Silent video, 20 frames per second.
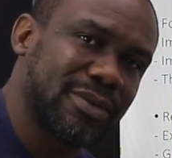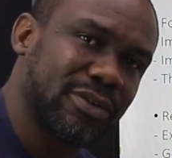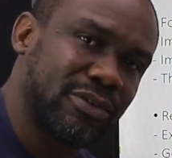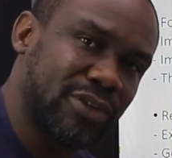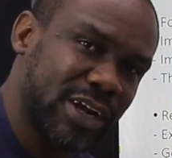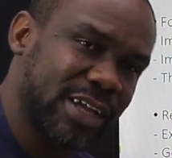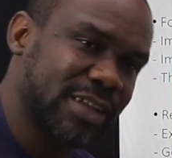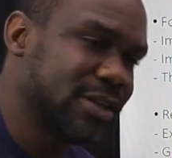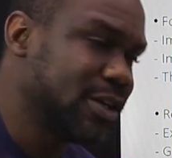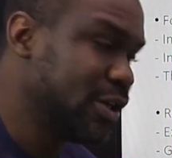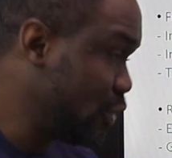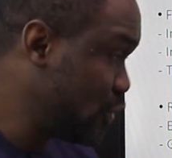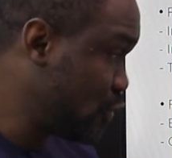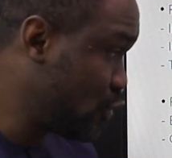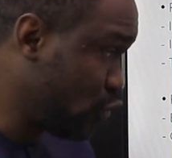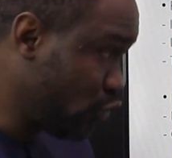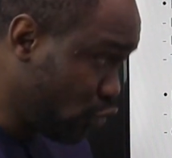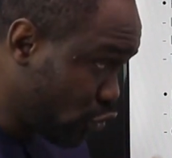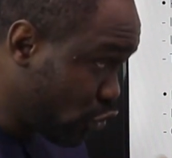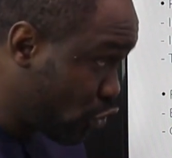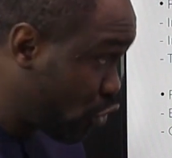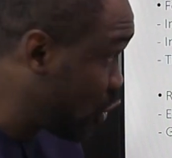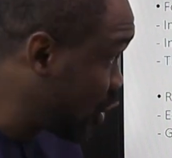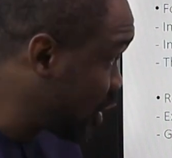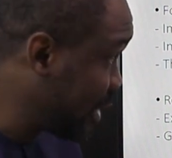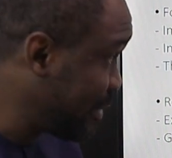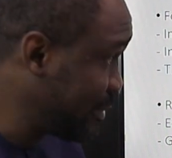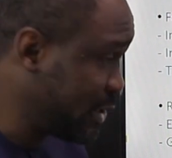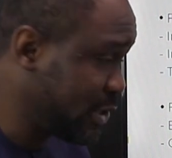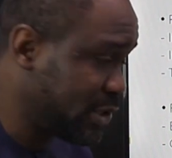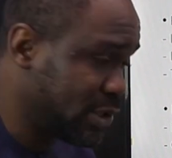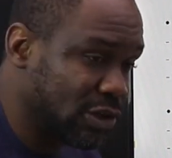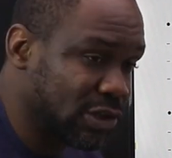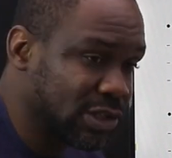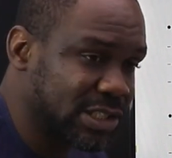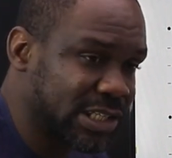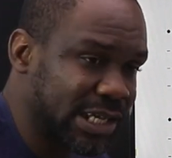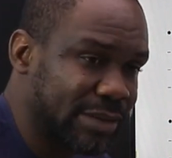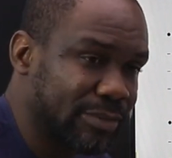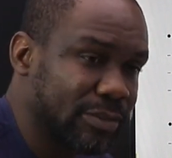Right? So you call them the
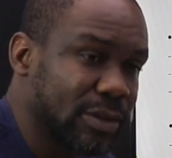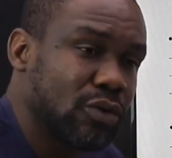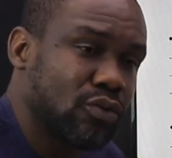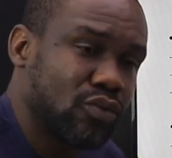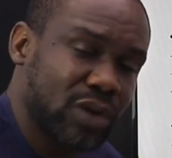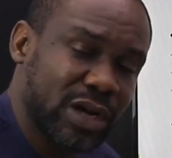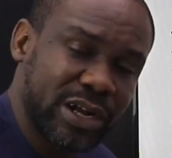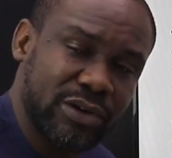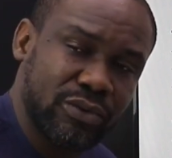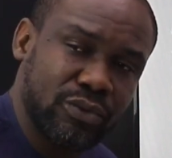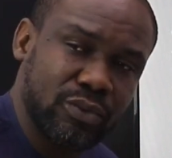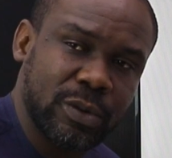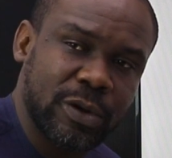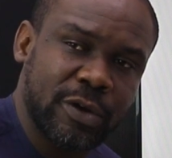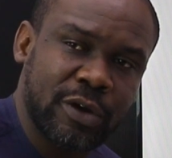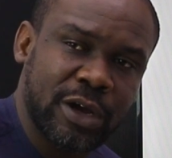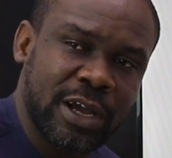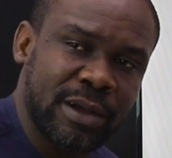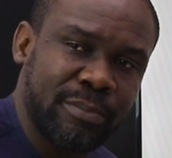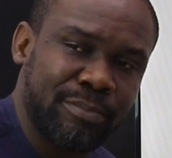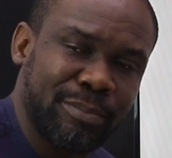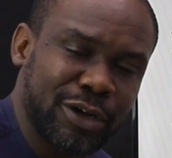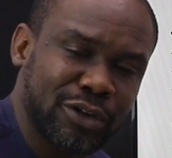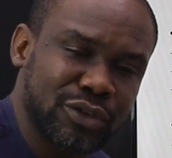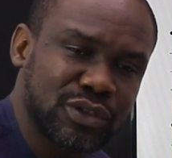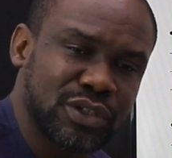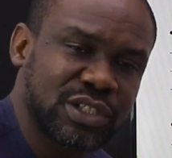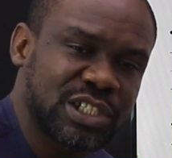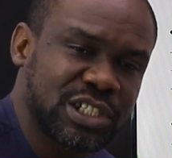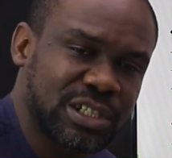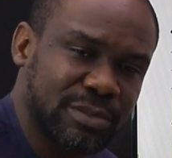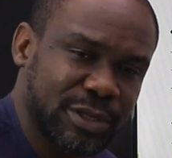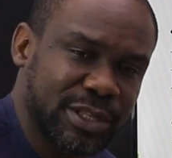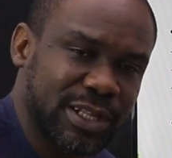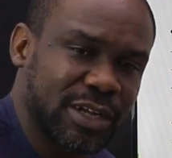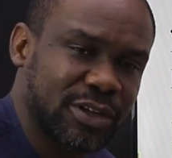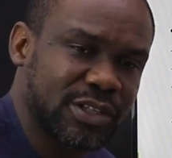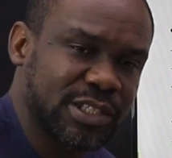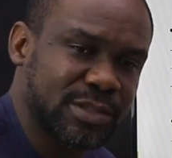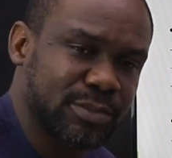second time, we're about shipping
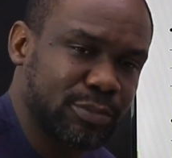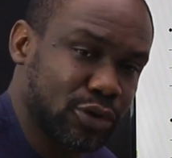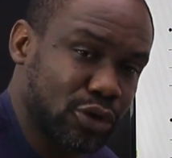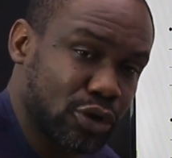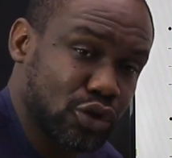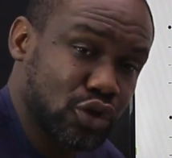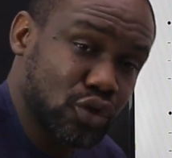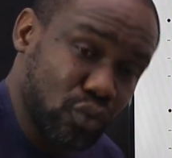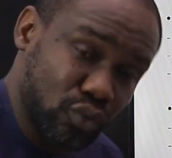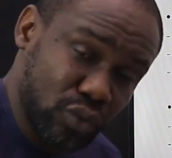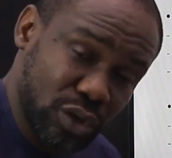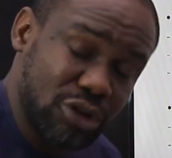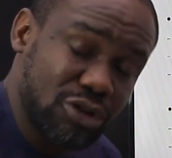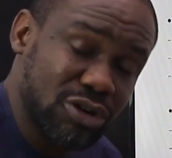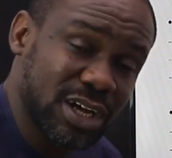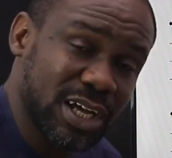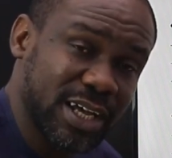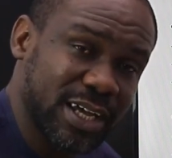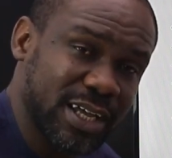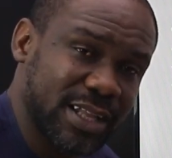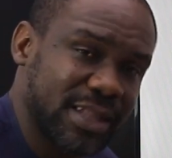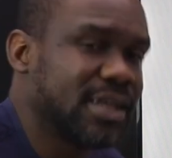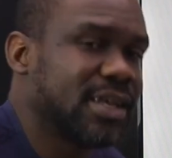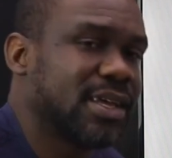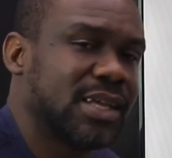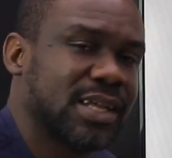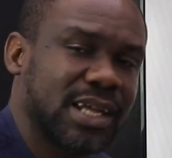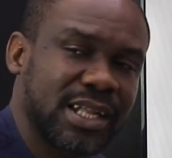out this product. Should we go ahead?